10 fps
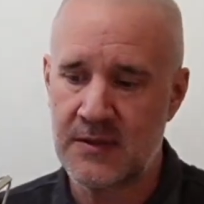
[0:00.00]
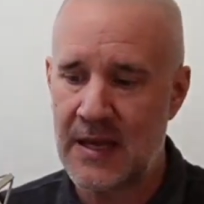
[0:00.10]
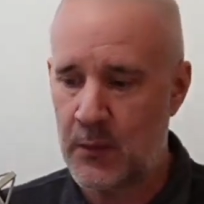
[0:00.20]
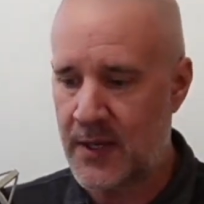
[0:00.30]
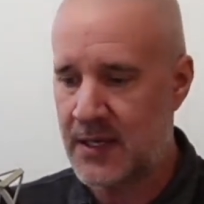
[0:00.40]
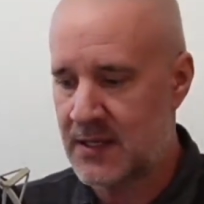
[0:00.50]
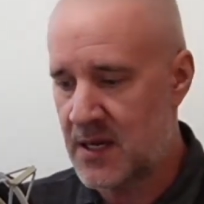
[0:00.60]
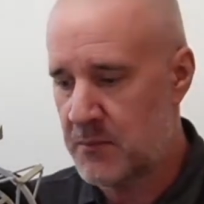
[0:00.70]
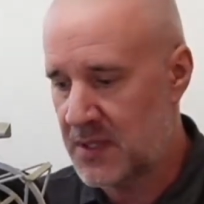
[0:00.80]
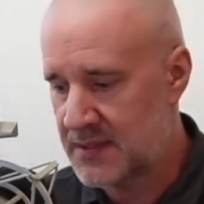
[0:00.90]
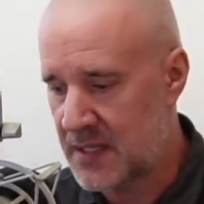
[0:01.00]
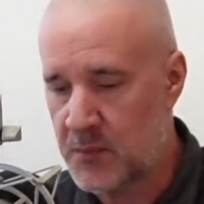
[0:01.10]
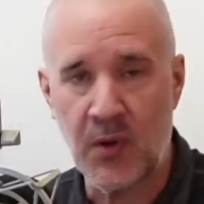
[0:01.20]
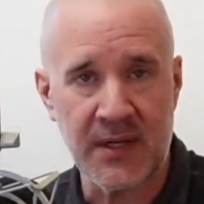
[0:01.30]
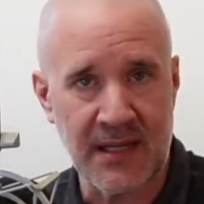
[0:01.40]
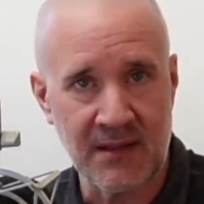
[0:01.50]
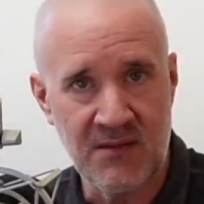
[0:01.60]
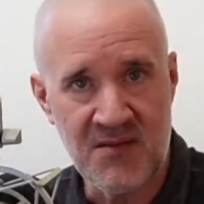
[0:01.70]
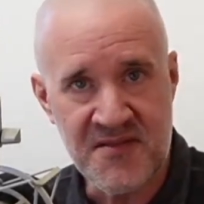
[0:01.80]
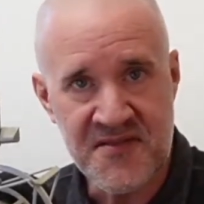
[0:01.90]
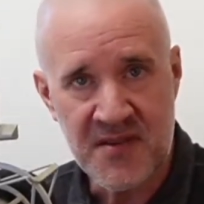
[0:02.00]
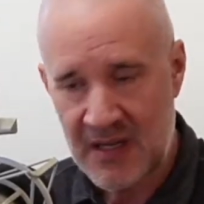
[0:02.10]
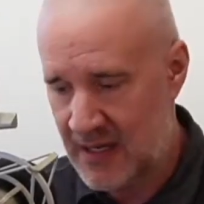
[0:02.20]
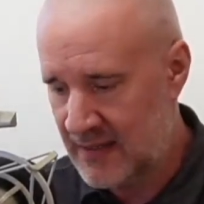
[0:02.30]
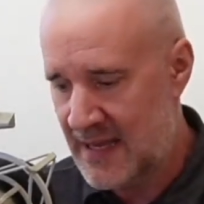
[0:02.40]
that way, come Monday morning, I'll